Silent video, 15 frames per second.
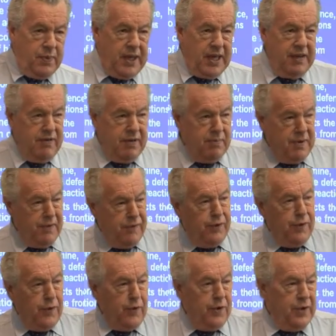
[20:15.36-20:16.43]
give it
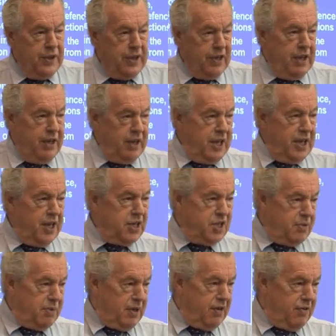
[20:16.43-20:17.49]
before the
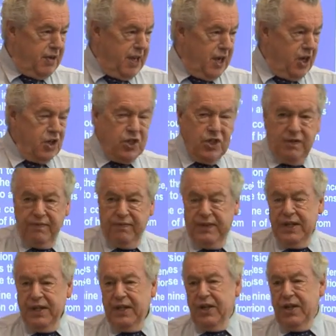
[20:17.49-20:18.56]
histamine reaction.
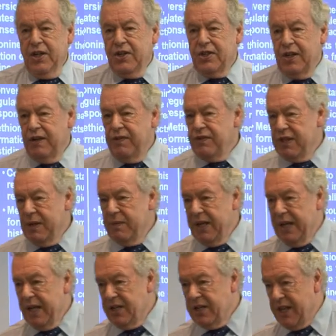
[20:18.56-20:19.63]
So if somebody
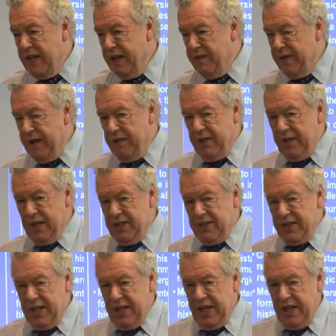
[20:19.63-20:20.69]
gets hay fever, let's
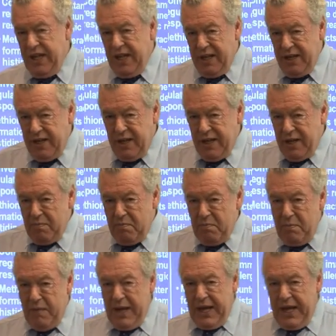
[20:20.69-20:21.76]
say in
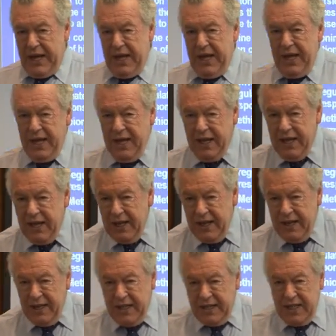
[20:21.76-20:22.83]
May,
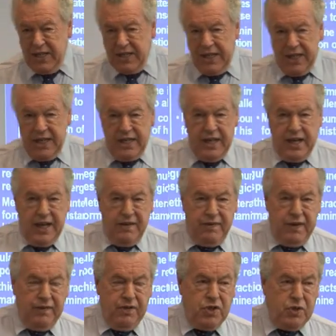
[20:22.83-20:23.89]
they tend to get hay
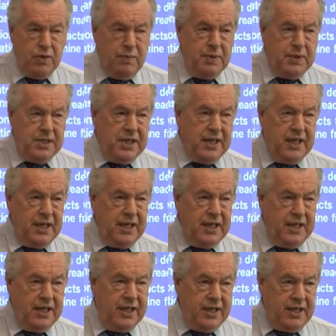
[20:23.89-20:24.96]
fever to a
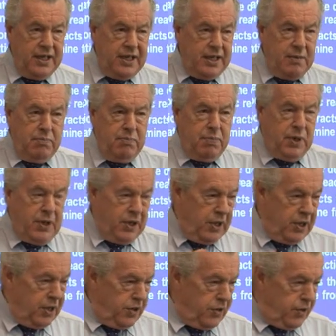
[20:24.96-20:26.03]
particular
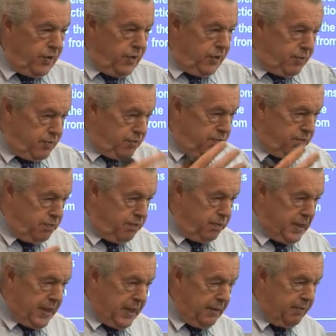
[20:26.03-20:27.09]
pollen or
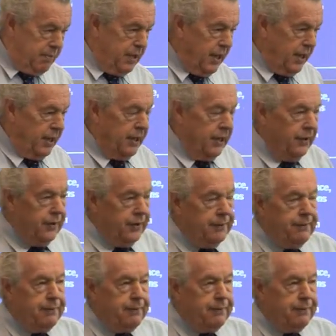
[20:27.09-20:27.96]
plant.